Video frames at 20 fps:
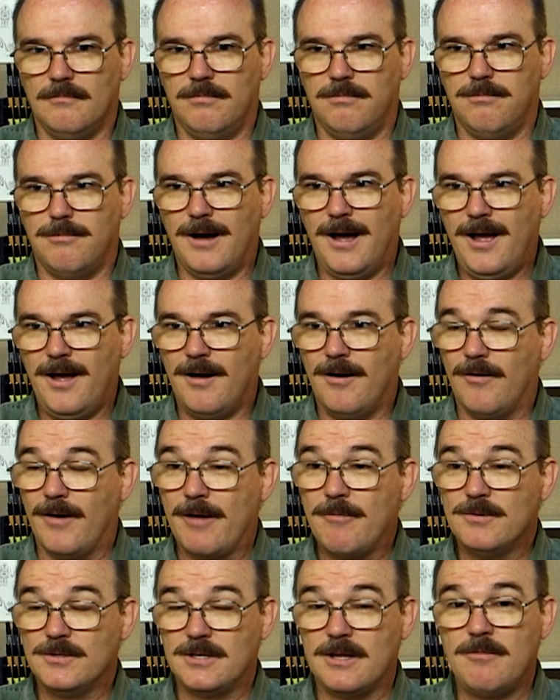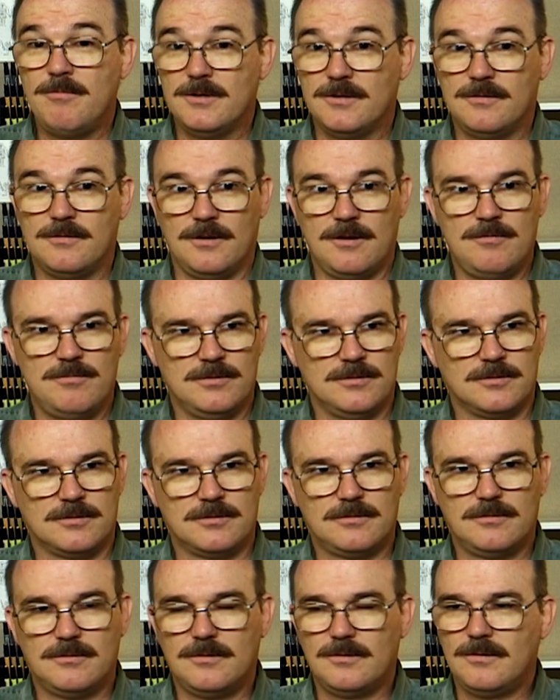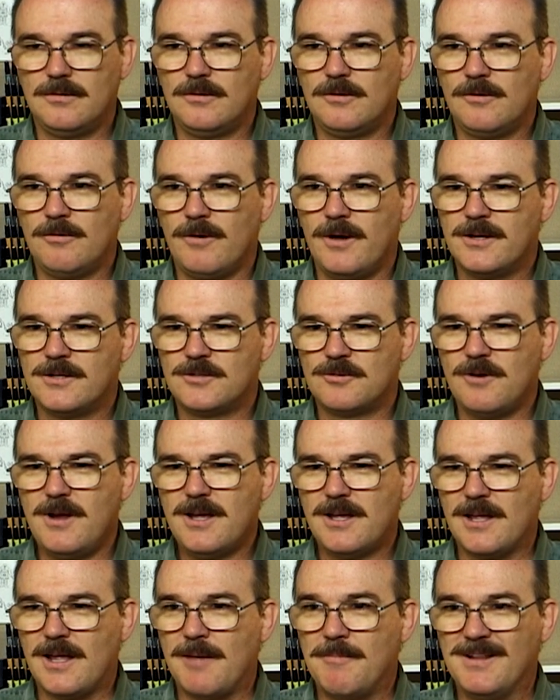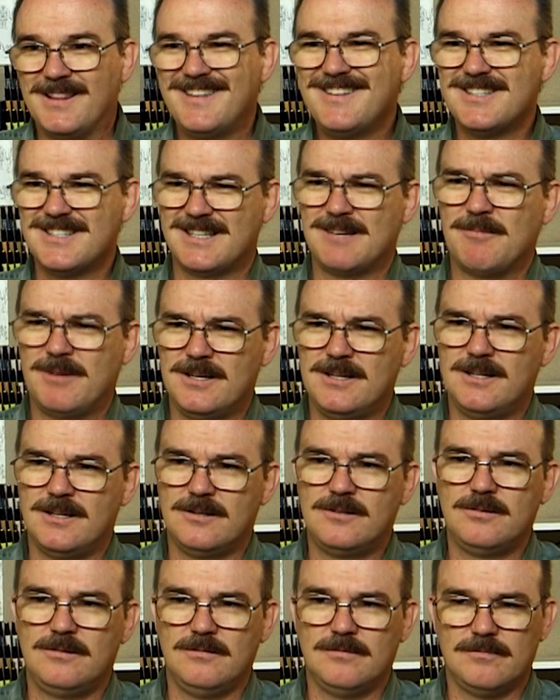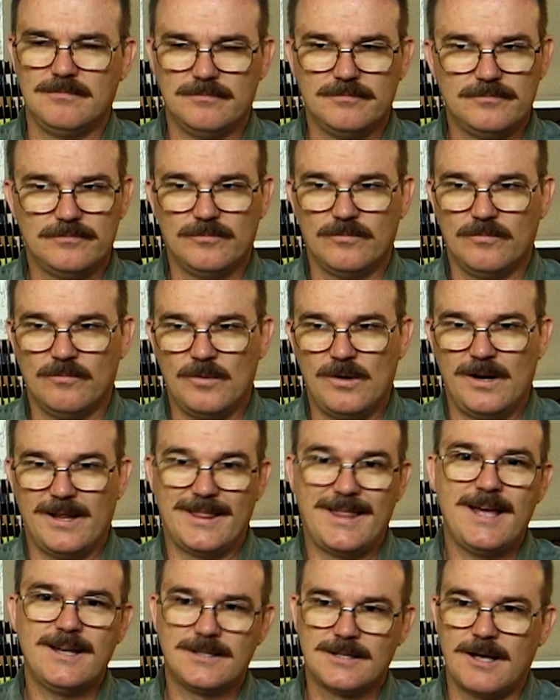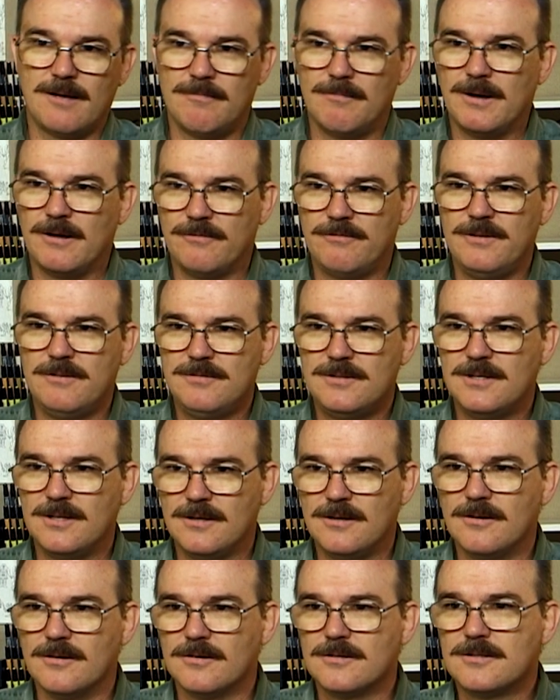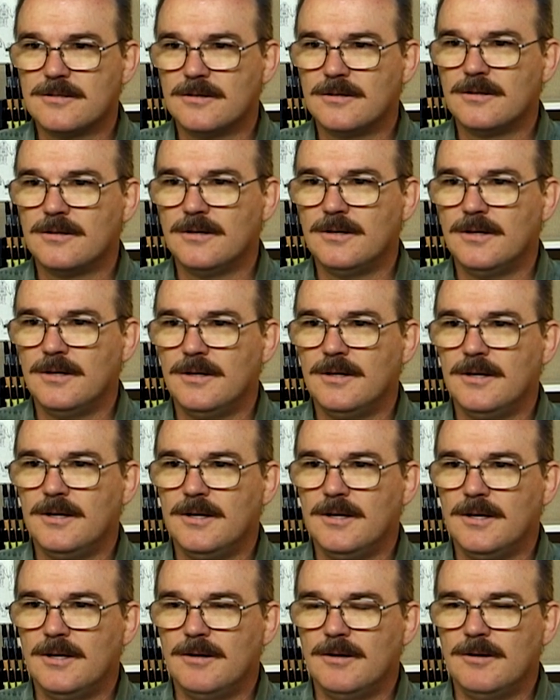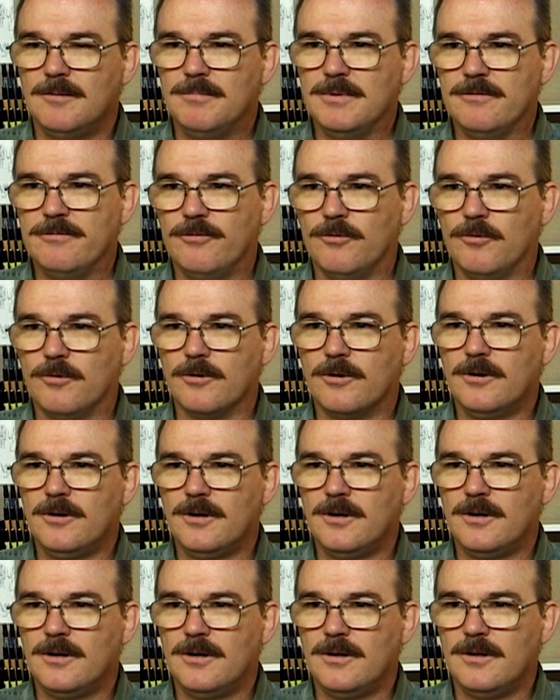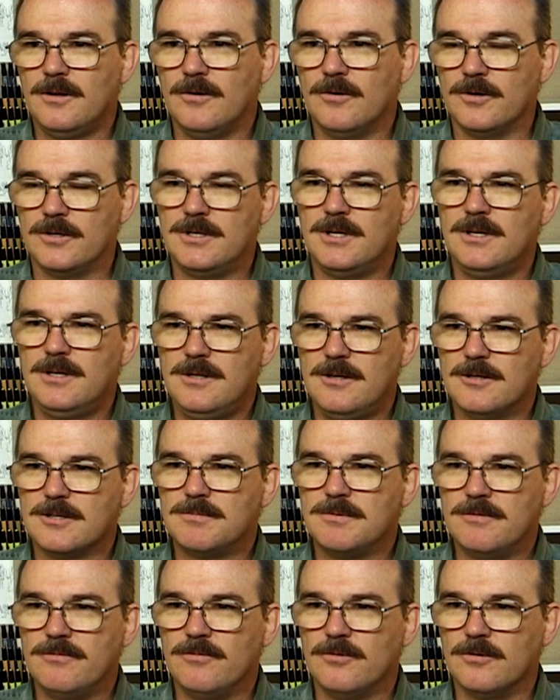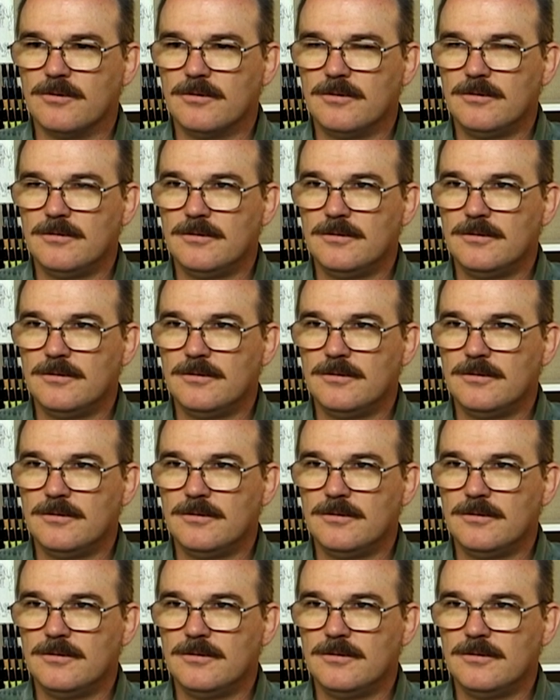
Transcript: wow, it was, it was, it was quite striking. I mean, this is something I did, well, at that time, about 15 years before, or 10 years before.